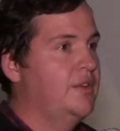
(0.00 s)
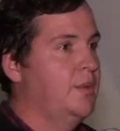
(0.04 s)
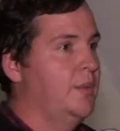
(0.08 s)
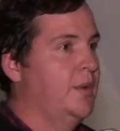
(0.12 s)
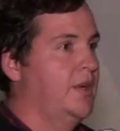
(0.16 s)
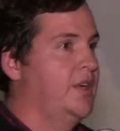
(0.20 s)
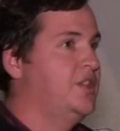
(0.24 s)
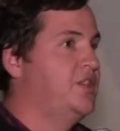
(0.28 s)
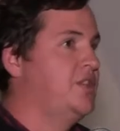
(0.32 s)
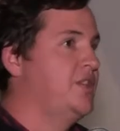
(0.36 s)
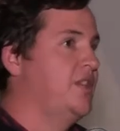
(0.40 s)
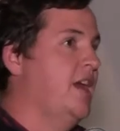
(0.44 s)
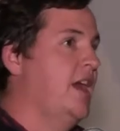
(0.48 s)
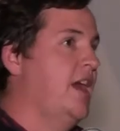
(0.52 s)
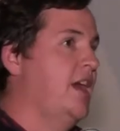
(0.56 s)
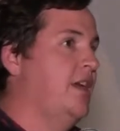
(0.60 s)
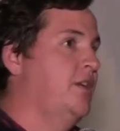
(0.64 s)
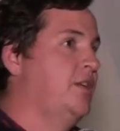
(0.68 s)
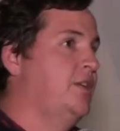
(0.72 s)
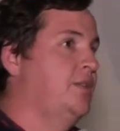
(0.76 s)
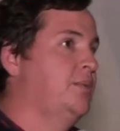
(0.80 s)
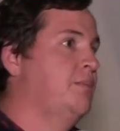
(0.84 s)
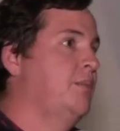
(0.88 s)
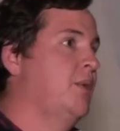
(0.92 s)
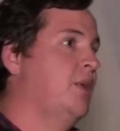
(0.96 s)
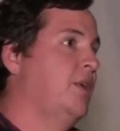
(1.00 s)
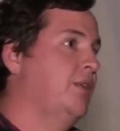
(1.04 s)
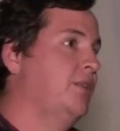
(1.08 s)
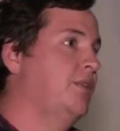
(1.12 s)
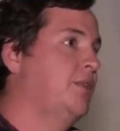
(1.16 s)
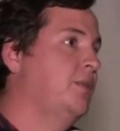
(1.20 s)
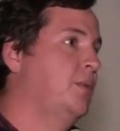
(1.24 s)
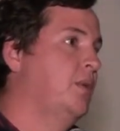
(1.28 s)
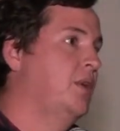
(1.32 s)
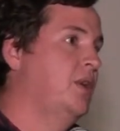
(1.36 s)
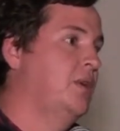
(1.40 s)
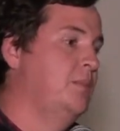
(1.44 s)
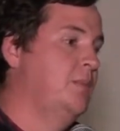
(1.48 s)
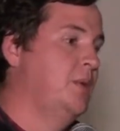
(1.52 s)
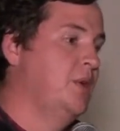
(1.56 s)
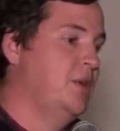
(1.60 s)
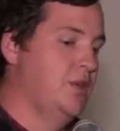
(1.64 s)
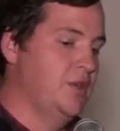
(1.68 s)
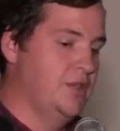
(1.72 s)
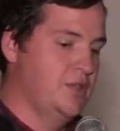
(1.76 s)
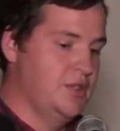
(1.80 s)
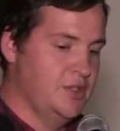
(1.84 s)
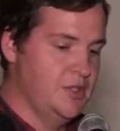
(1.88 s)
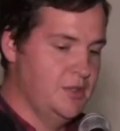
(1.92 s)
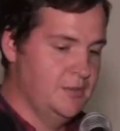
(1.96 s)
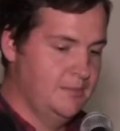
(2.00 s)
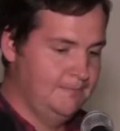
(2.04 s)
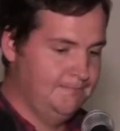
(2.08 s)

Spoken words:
which the adult moth will emerge.